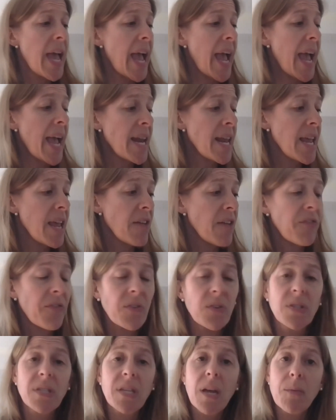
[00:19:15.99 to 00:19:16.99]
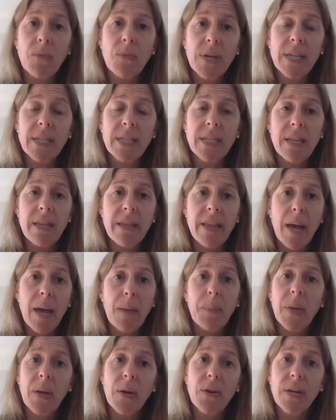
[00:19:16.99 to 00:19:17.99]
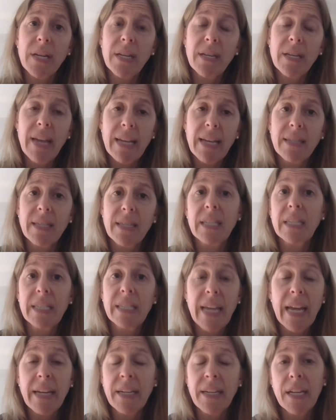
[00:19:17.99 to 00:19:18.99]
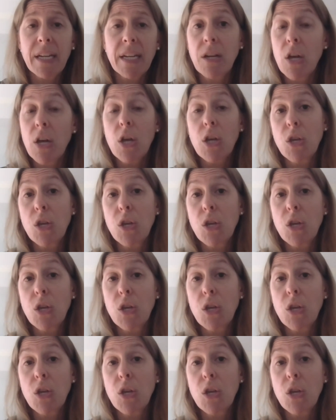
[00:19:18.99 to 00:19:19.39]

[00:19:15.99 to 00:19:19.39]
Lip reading: And if for some reason that period gets extended,